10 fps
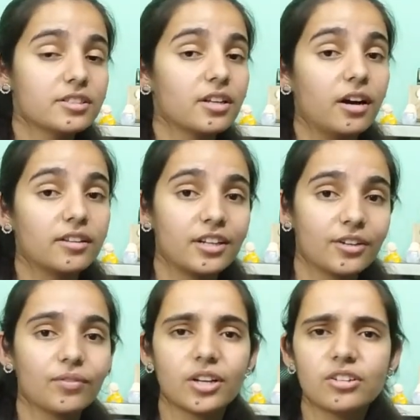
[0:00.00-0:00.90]

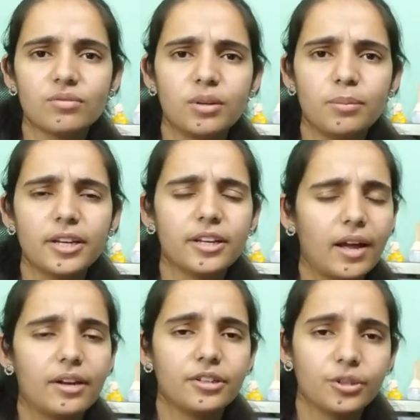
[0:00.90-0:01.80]
certificates will be invalid.
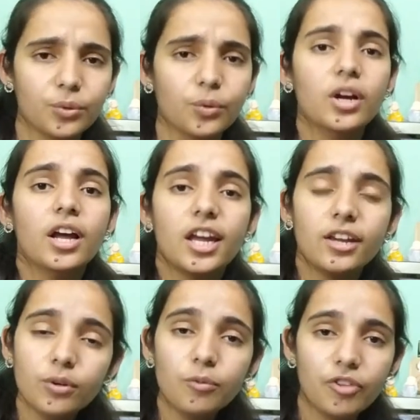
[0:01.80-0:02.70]
No, if you
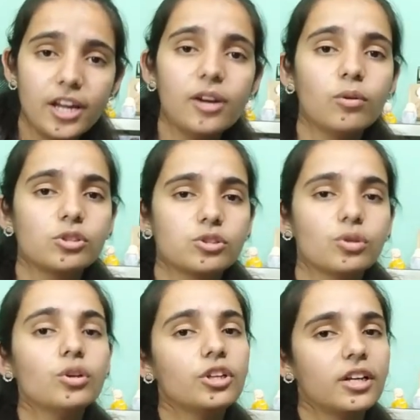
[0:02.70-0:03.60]
fail also,
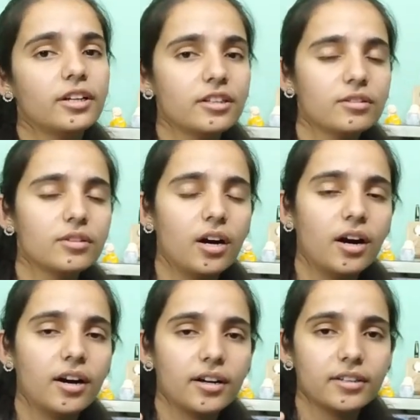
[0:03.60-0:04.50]

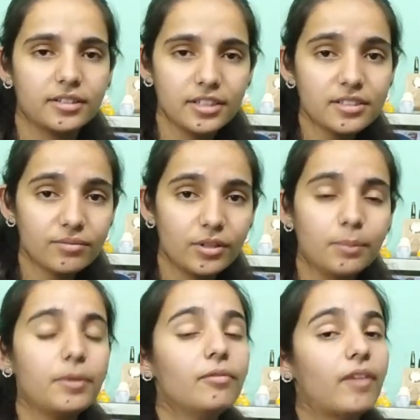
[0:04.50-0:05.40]
this will be
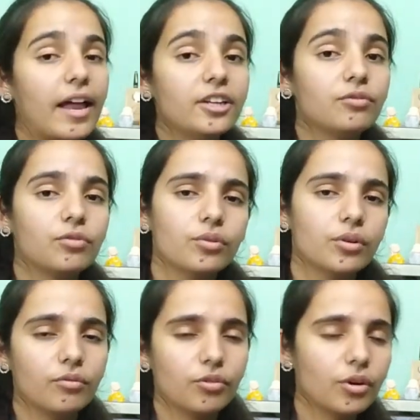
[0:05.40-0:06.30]
valid
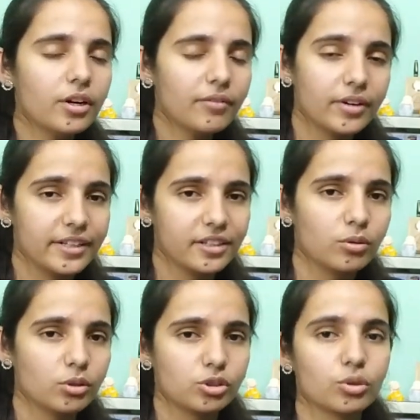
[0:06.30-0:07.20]
for further
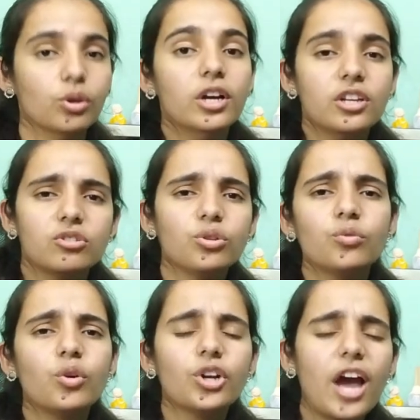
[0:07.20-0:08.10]
also. So you won't
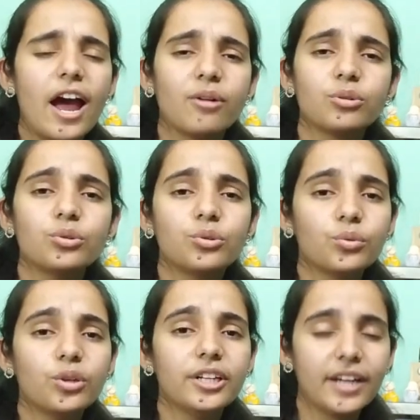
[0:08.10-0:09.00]
have to do
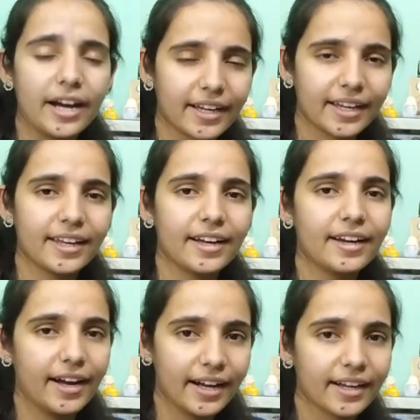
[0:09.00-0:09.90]
it again and
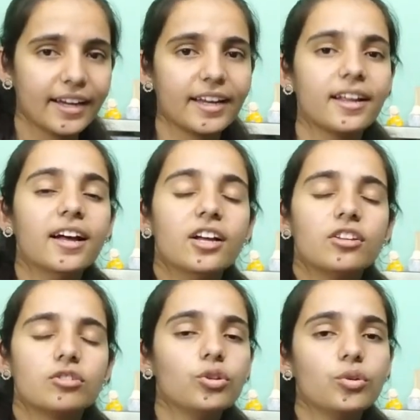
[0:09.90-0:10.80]
again. So
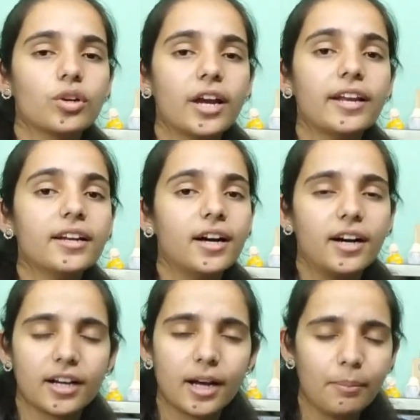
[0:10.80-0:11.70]
you can
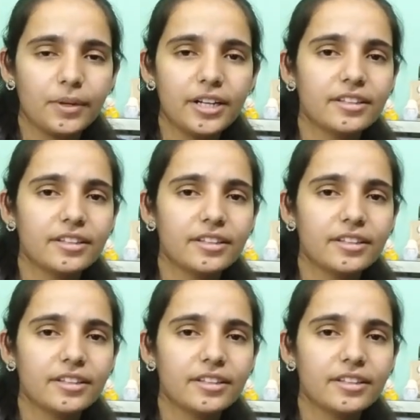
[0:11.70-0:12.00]
complete these